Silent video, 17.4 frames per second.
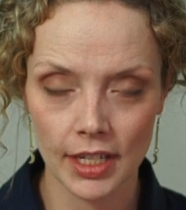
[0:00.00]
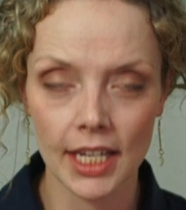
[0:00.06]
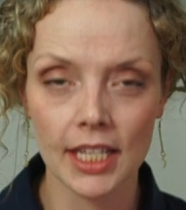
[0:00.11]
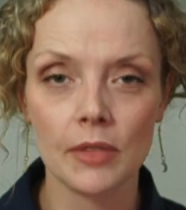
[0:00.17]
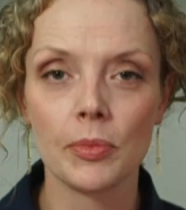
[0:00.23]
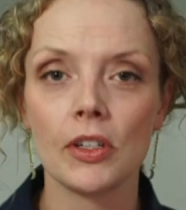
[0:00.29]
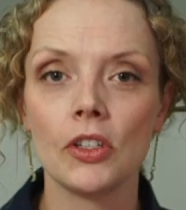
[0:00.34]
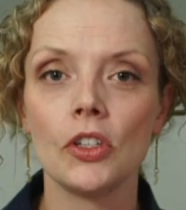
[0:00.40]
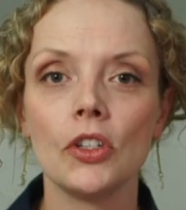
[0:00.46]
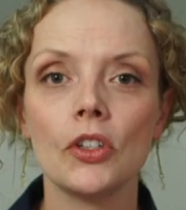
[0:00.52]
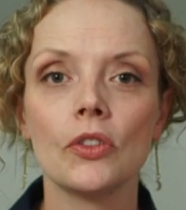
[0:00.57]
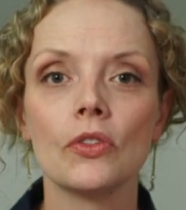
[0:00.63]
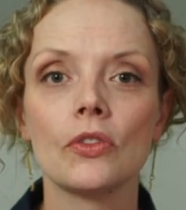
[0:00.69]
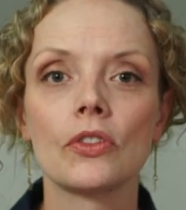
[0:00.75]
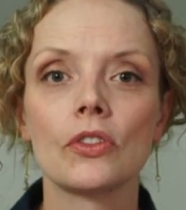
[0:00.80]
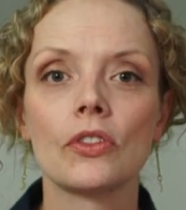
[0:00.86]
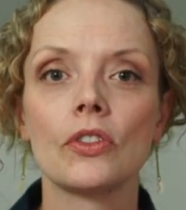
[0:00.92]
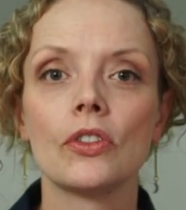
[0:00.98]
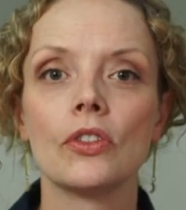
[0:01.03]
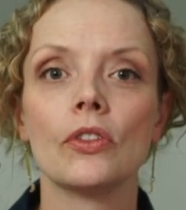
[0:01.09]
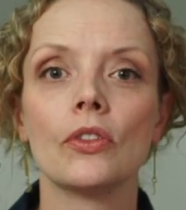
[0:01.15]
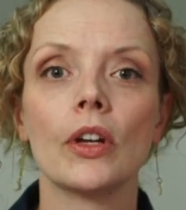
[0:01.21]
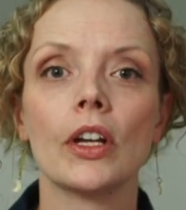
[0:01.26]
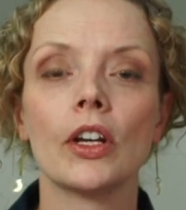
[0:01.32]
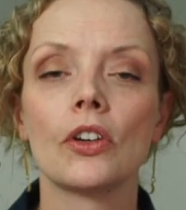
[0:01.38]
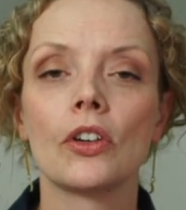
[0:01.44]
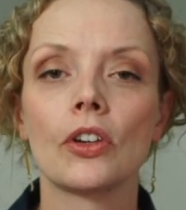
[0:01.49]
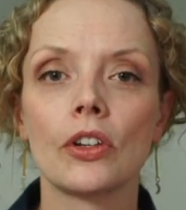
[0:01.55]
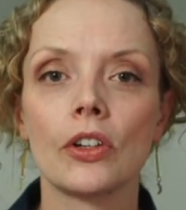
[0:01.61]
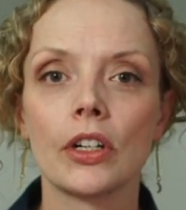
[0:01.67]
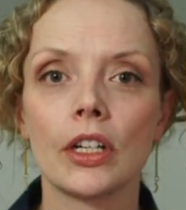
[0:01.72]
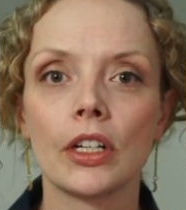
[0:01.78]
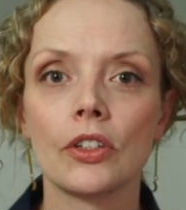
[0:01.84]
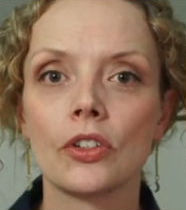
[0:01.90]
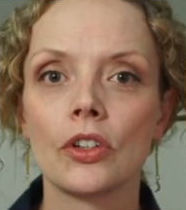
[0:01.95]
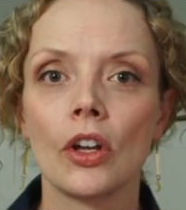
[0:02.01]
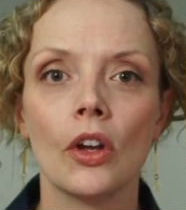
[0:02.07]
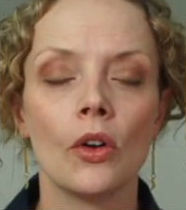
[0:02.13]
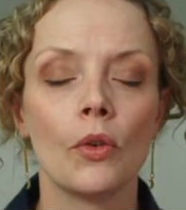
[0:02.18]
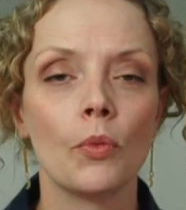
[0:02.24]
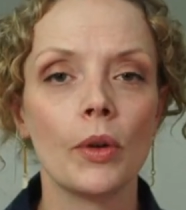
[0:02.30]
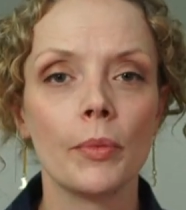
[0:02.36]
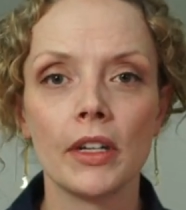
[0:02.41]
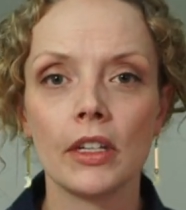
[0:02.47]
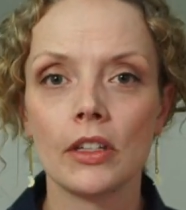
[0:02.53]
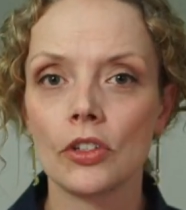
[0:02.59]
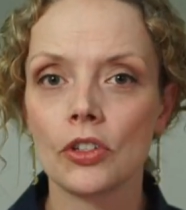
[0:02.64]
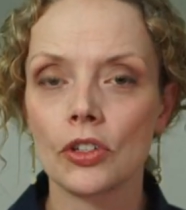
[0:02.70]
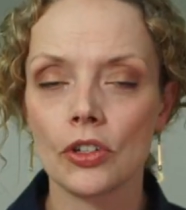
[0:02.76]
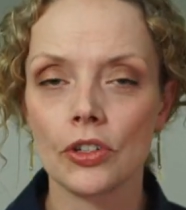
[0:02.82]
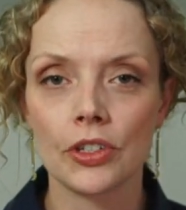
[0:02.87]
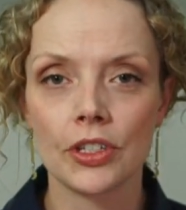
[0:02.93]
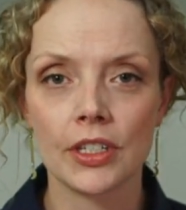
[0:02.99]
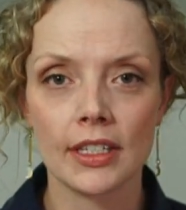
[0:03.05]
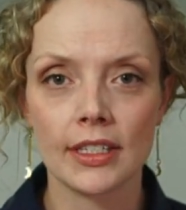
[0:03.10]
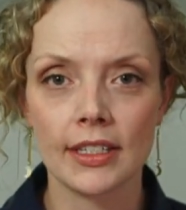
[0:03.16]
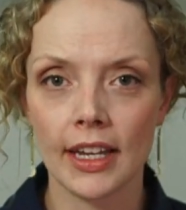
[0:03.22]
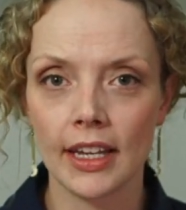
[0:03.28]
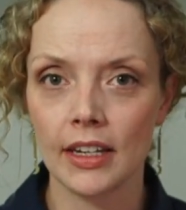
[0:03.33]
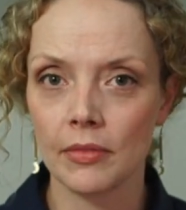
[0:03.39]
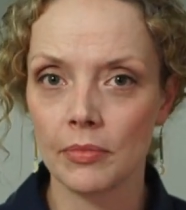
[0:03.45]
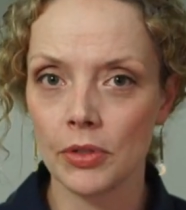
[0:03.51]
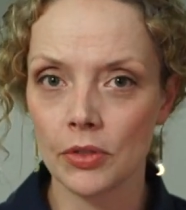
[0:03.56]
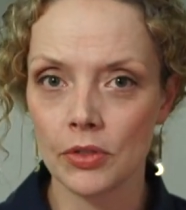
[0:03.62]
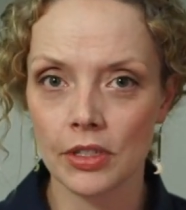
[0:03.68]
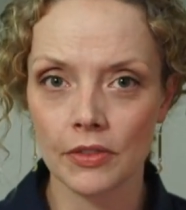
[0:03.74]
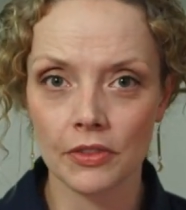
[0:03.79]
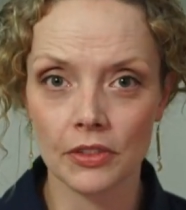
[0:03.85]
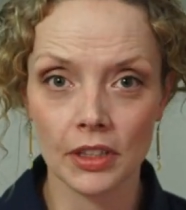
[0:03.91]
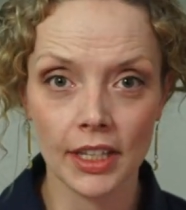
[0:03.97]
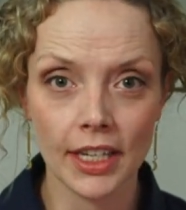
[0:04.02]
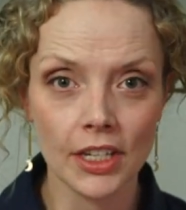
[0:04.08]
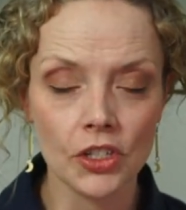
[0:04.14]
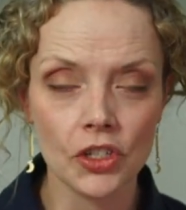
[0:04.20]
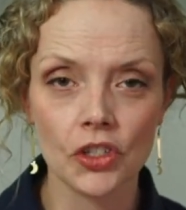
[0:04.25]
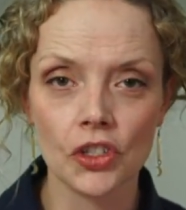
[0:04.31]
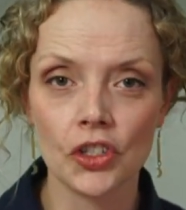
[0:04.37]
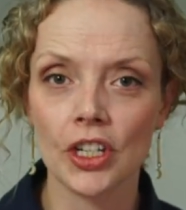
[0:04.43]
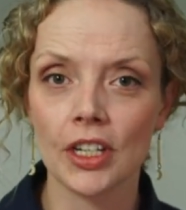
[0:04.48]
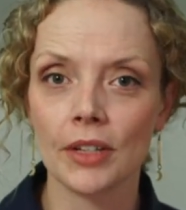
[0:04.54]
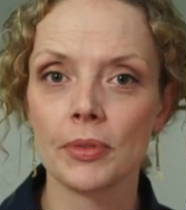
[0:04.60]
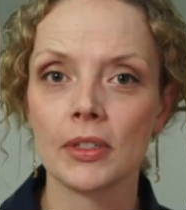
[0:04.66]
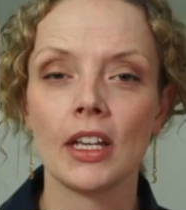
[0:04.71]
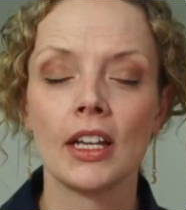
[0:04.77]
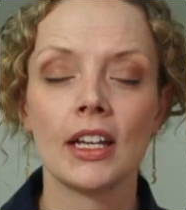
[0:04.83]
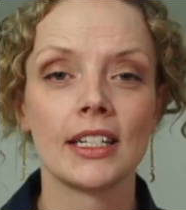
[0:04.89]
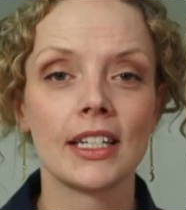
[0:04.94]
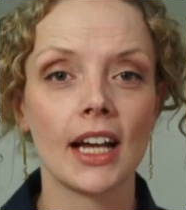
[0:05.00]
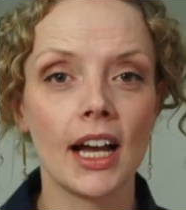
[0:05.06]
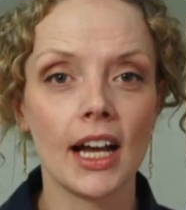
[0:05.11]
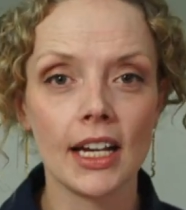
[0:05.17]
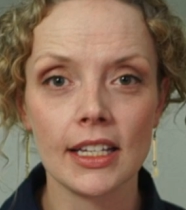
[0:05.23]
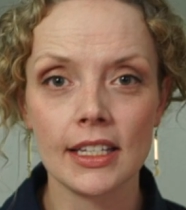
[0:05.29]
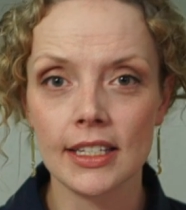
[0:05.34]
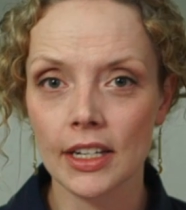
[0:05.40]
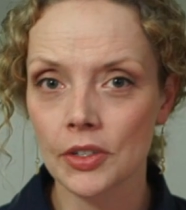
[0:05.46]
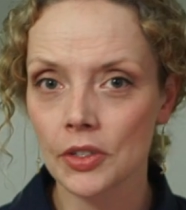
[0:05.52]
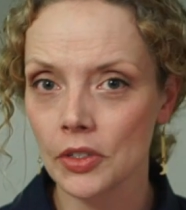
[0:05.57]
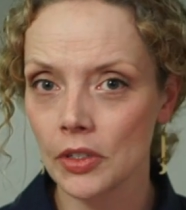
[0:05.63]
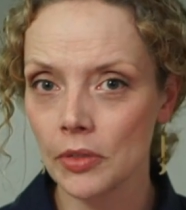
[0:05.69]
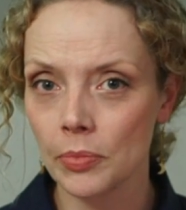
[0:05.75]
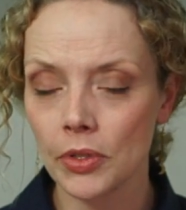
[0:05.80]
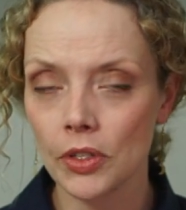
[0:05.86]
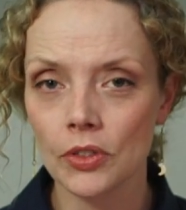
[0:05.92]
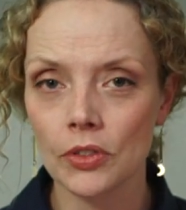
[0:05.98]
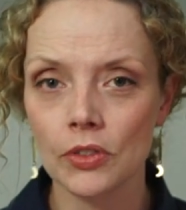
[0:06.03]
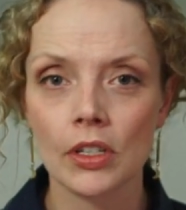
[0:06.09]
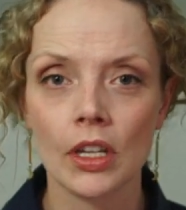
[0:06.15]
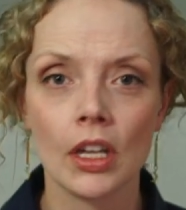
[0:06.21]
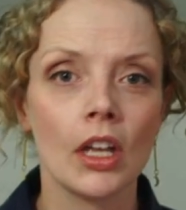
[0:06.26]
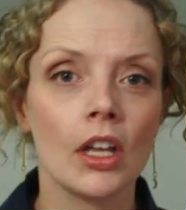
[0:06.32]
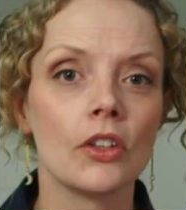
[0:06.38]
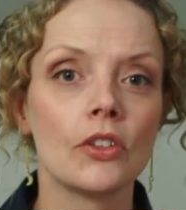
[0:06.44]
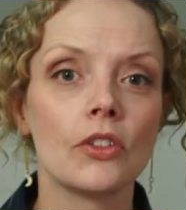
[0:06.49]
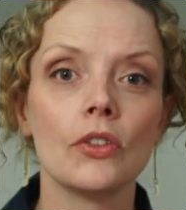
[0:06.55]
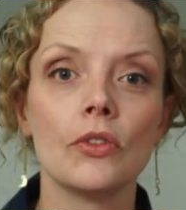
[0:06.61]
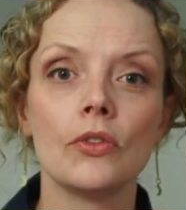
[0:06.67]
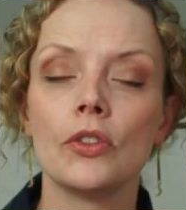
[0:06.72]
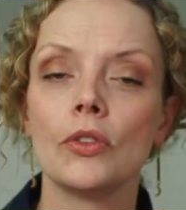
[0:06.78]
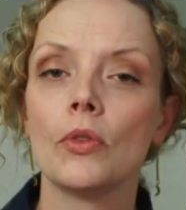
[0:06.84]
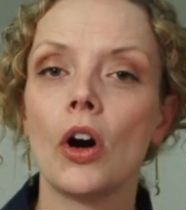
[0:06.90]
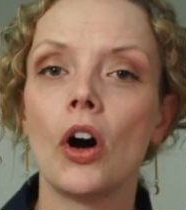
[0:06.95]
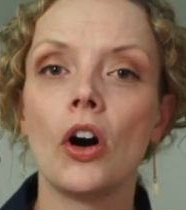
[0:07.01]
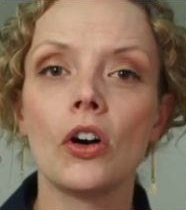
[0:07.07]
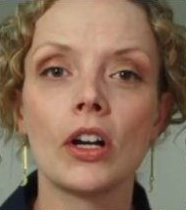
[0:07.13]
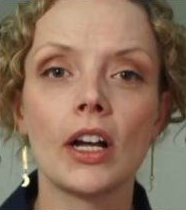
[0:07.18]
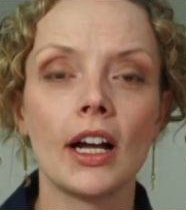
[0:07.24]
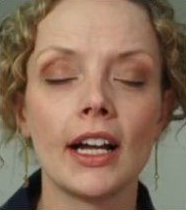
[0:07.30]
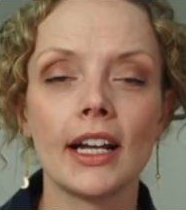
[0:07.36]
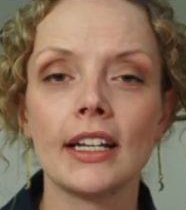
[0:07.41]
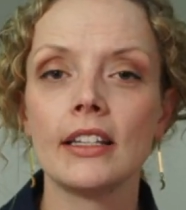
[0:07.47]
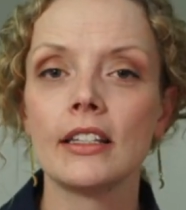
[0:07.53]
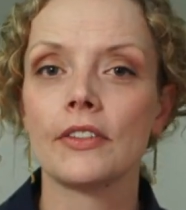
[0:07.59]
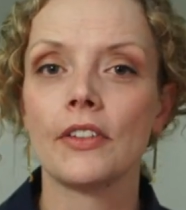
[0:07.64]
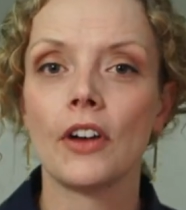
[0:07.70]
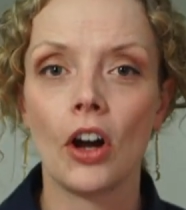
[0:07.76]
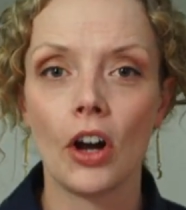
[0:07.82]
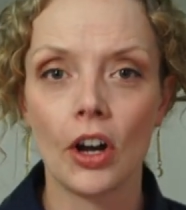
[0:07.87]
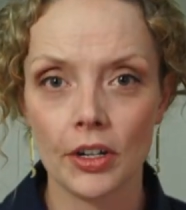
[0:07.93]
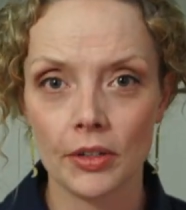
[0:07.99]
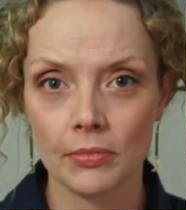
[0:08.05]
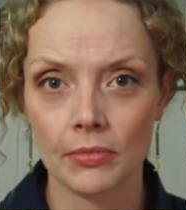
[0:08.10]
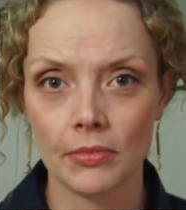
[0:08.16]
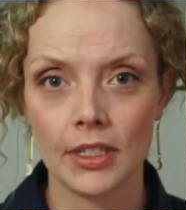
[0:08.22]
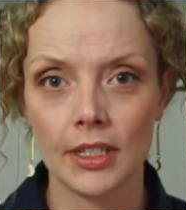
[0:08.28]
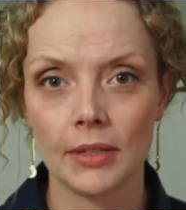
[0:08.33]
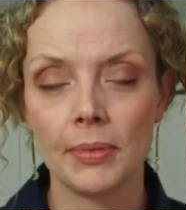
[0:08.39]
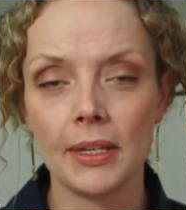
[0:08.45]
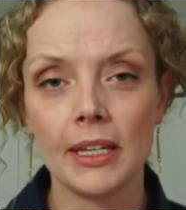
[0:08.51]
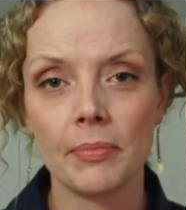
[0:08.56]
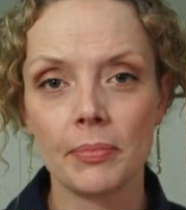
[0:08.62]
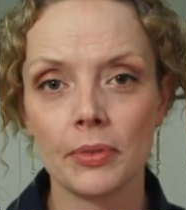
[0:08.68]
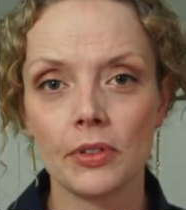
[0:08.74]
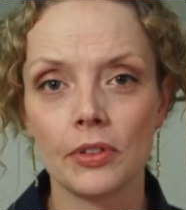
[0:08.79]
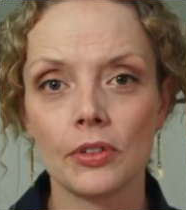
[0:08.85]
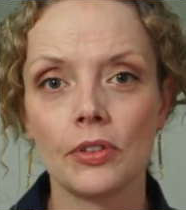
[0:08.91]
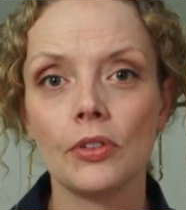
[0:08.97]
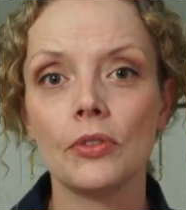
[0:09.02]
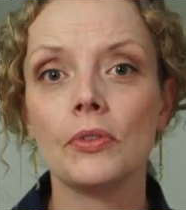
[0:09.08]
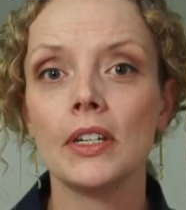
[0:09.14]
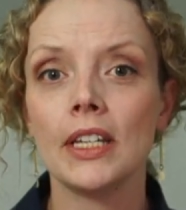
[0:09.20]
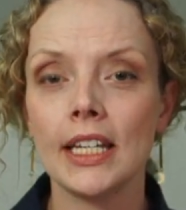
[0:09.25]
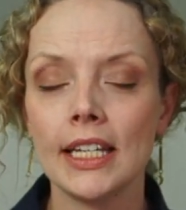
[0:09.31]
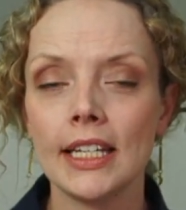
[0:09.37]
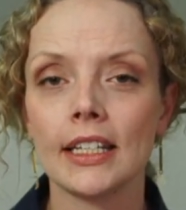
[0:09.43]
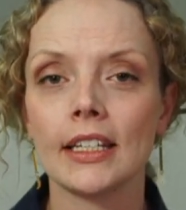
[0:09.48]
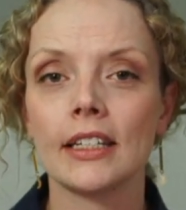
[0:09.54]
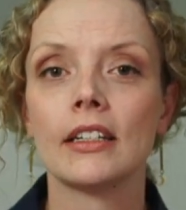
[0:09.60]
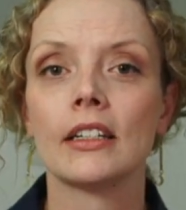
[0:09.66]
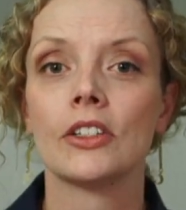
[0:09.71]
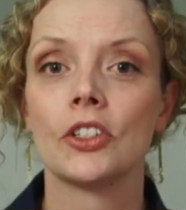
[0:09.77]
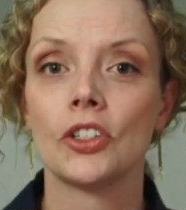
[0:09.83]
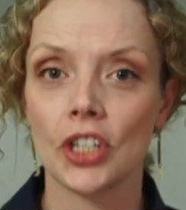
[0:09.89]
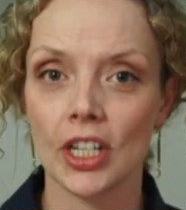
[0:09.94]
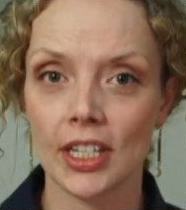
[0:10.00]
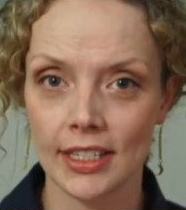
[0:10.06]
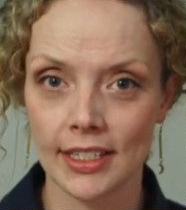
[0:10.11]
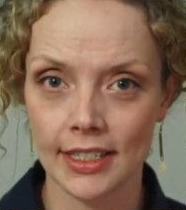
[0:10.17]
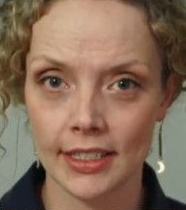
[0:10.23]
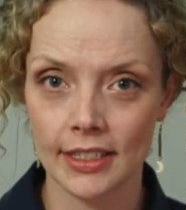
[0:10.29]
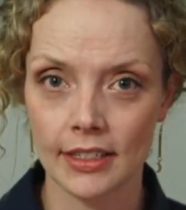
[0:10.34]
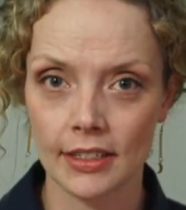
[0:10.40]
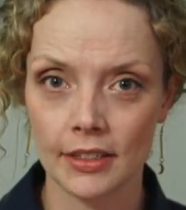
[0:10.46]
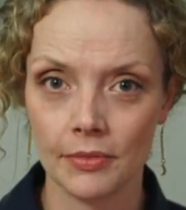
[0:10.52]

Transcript: It's been used to encourage women in the church to stay in abusive relationships, to hide sexual abuse, to do all kinds of harm to people who needed justice.